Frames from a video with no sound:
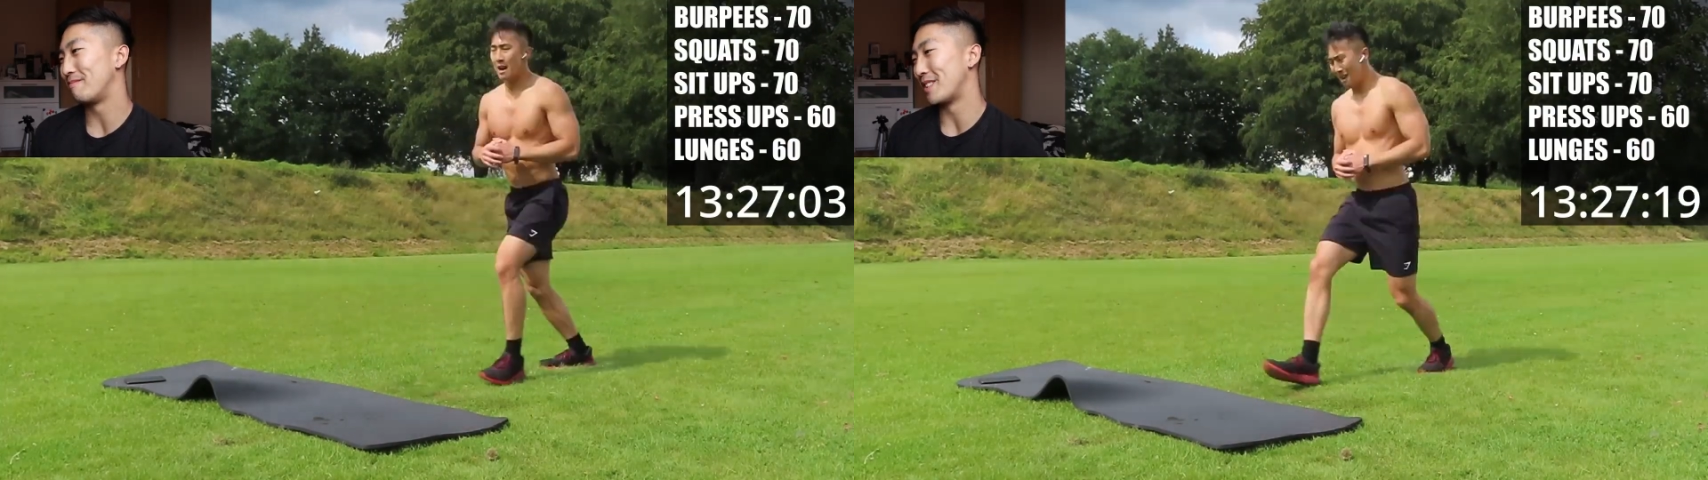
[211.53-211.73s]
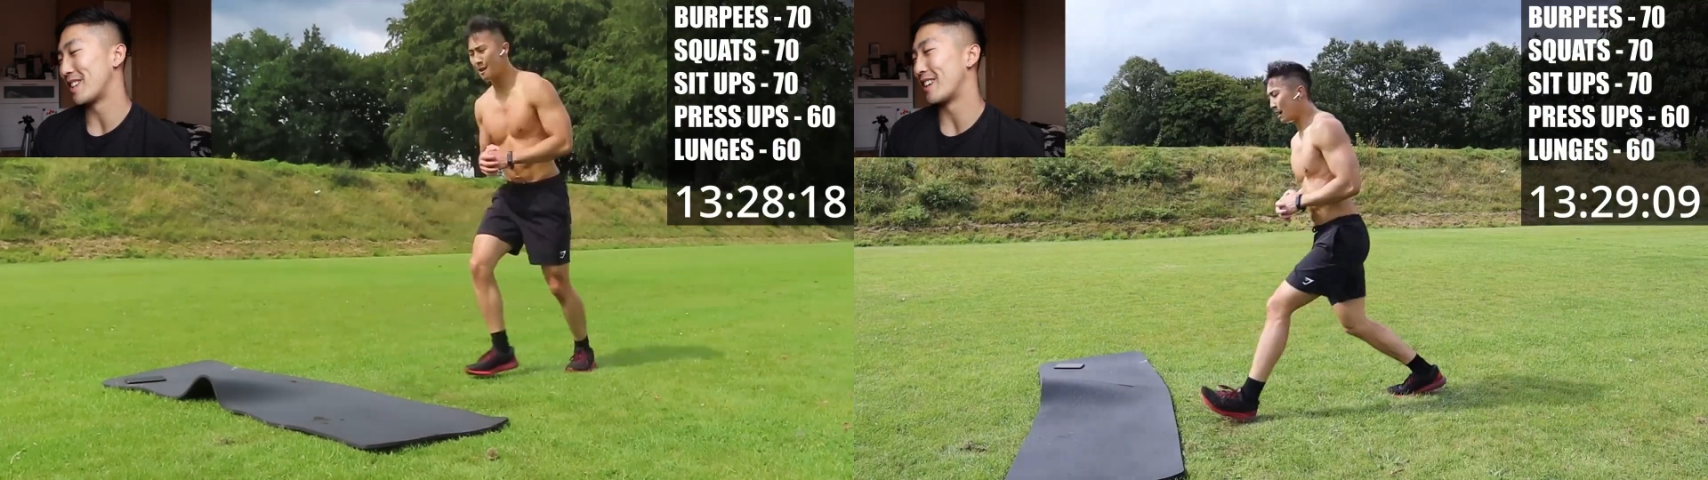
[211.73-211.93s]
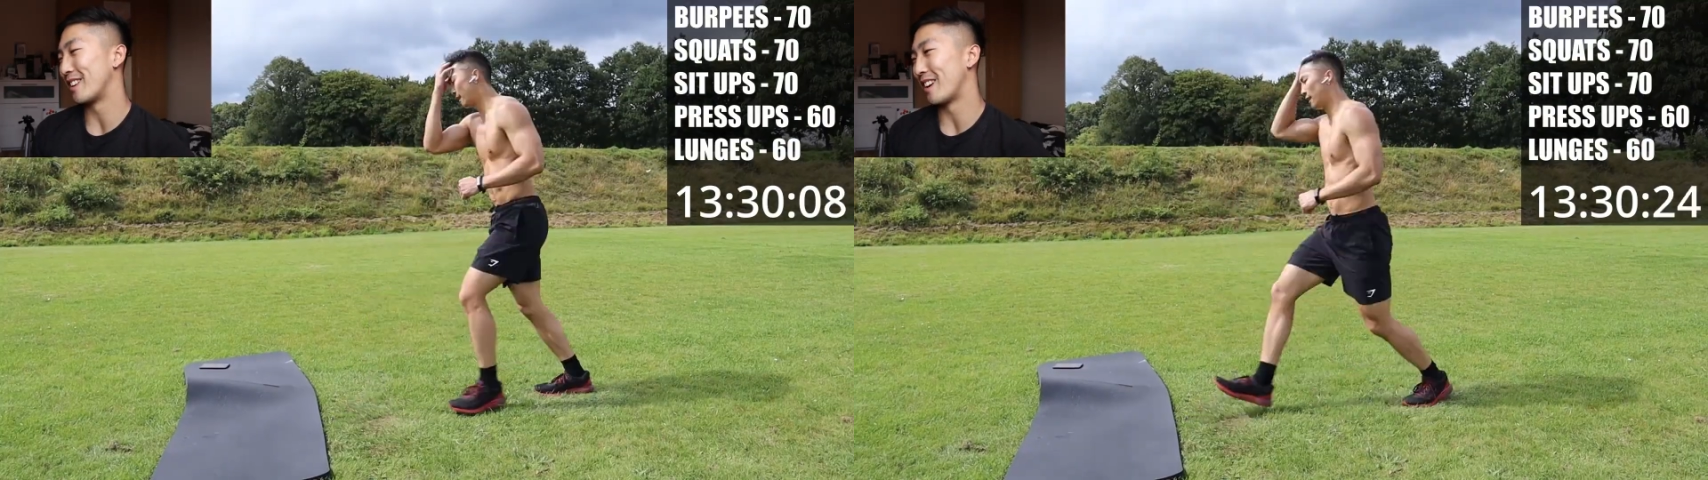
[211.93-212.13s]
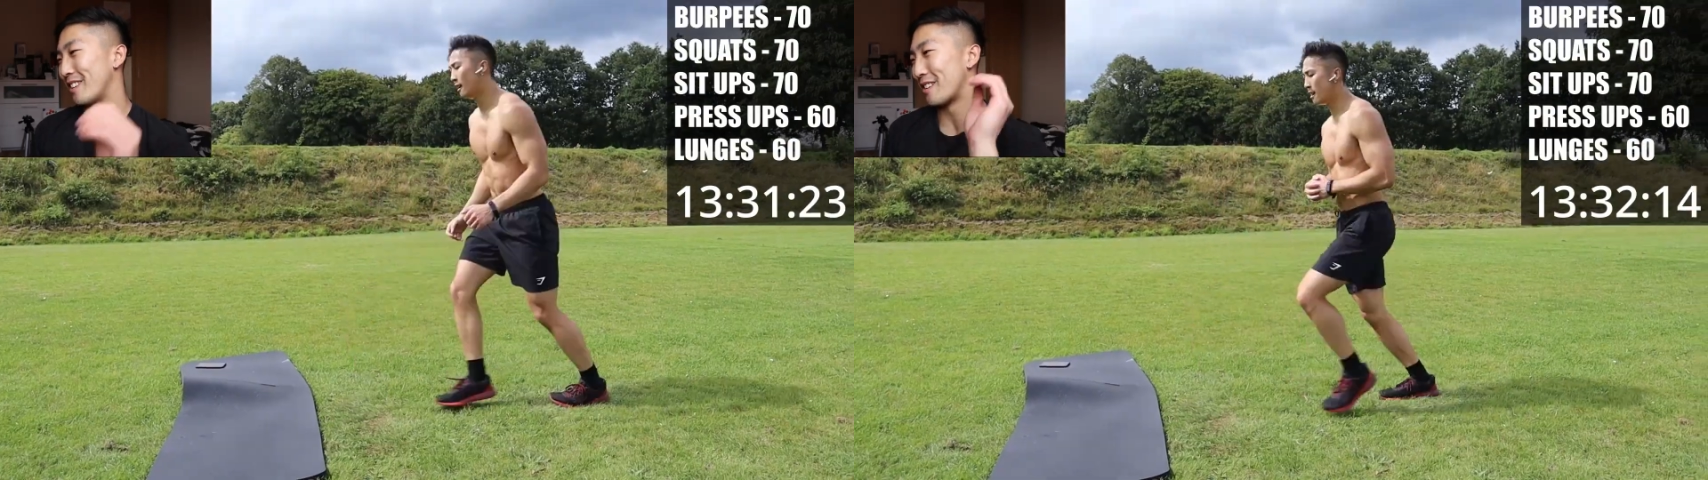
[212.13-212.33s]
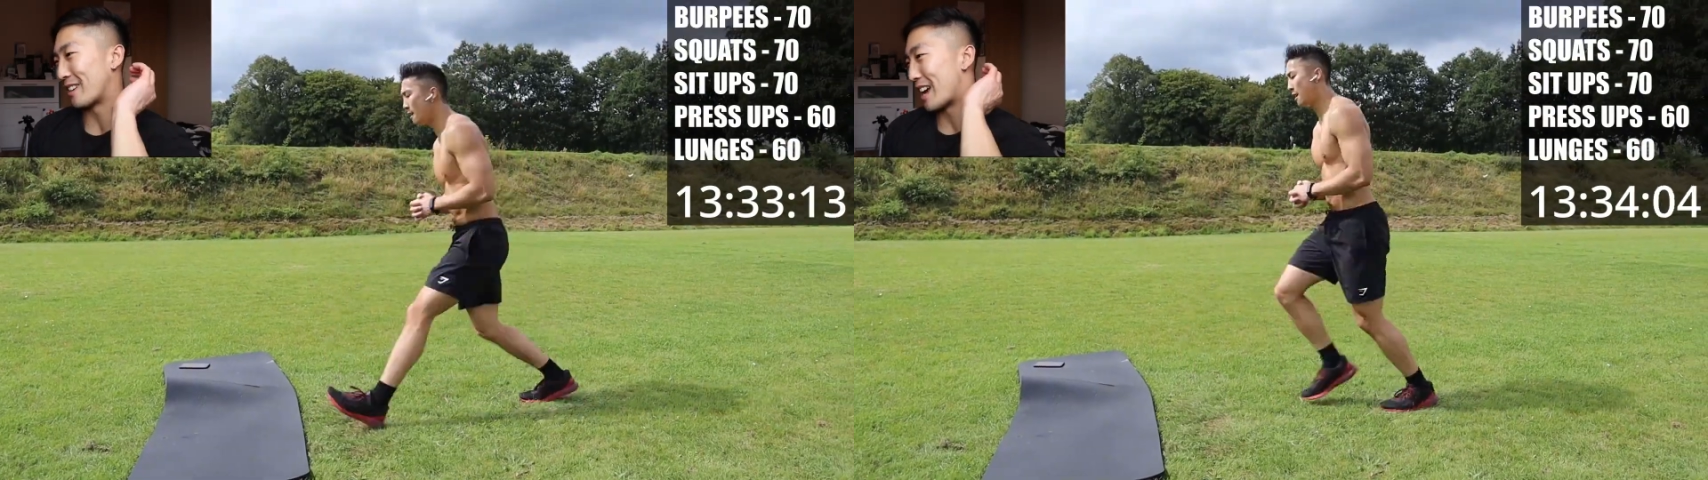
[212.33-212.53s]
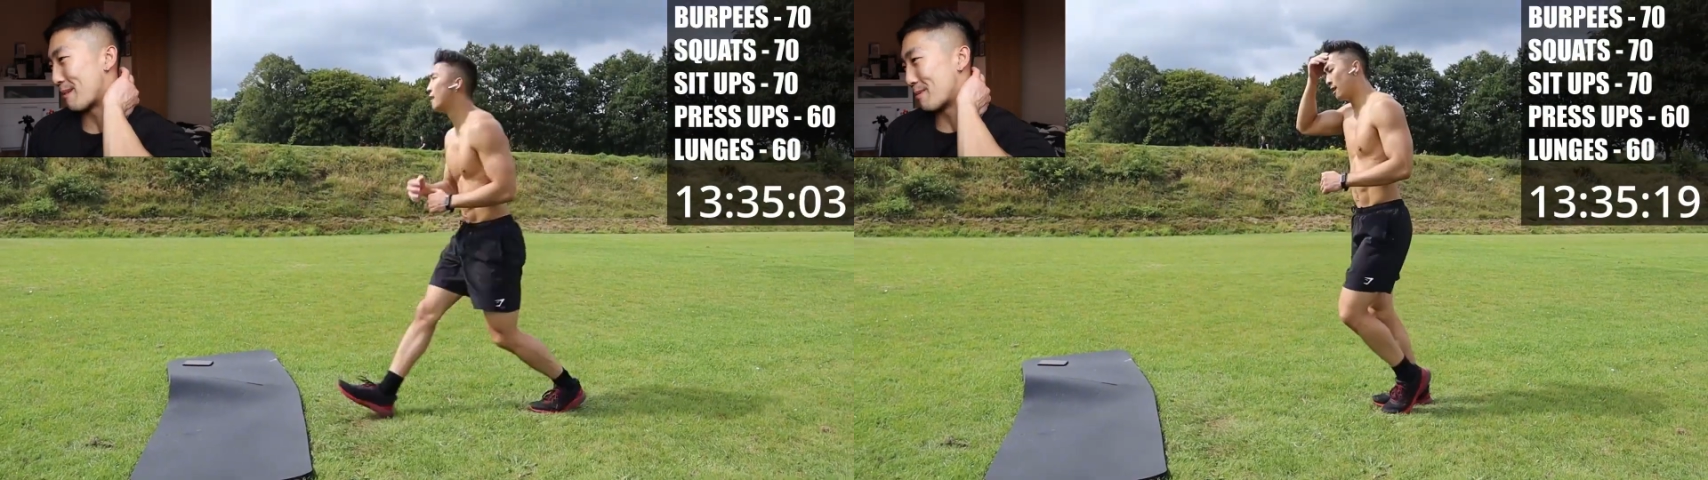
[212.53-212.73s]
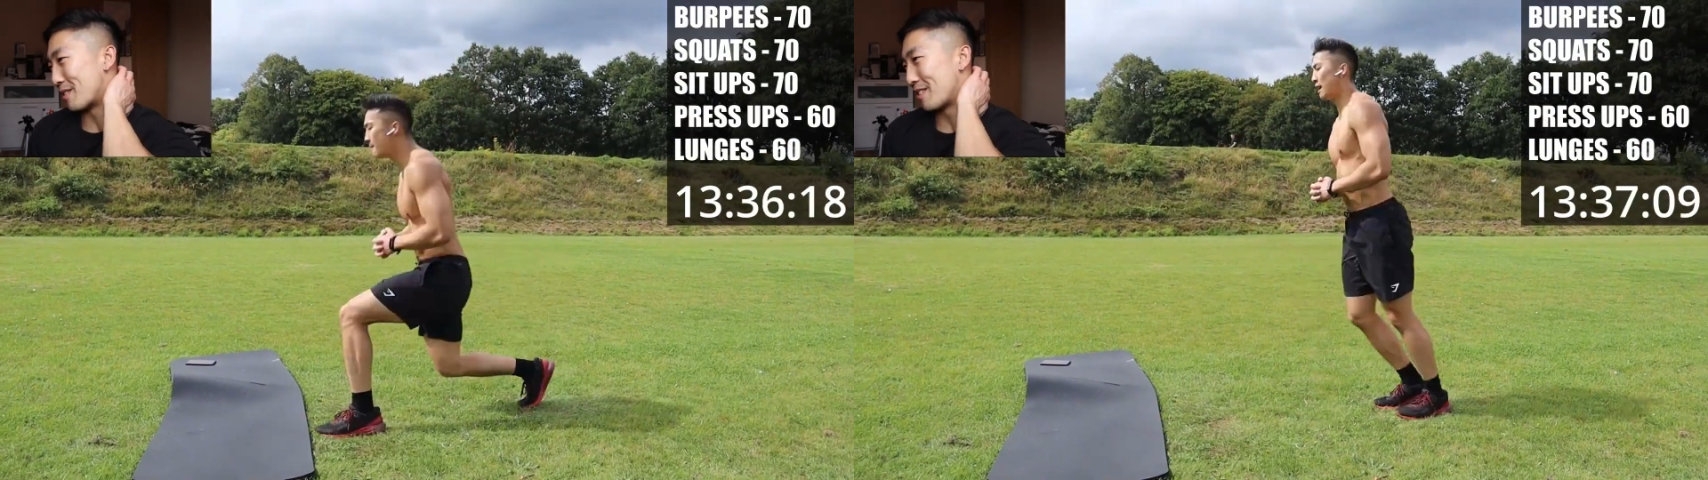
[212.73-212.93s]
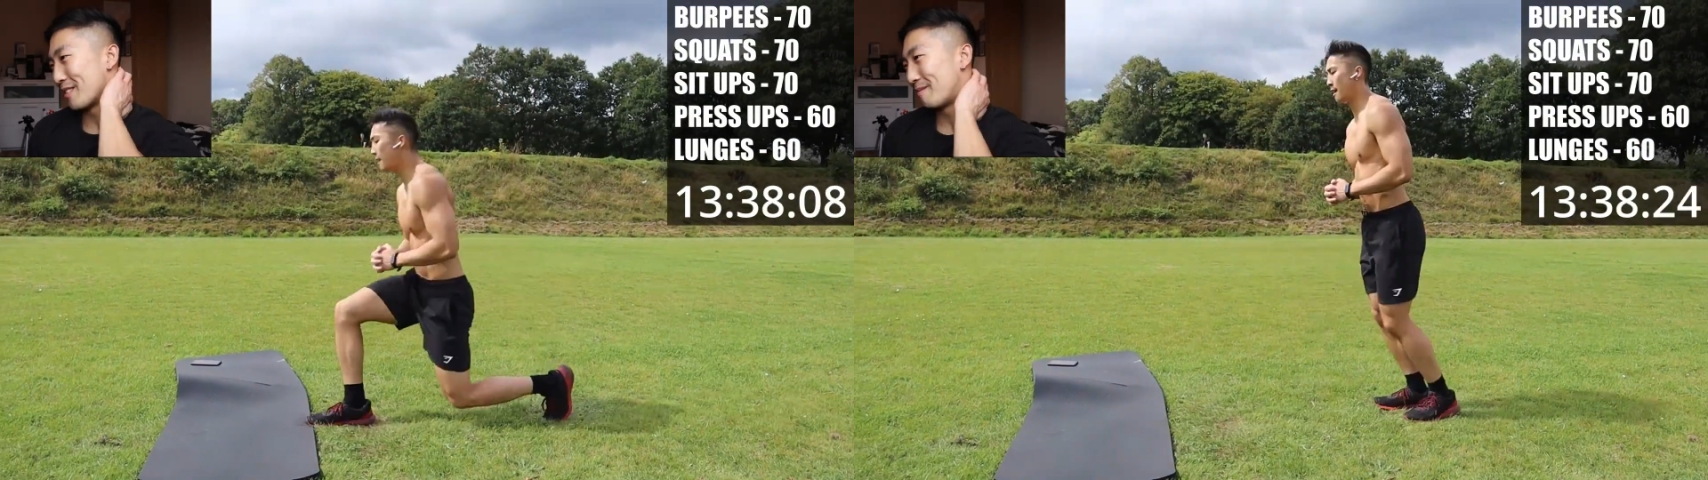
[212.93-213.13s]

pretend like nothing happened.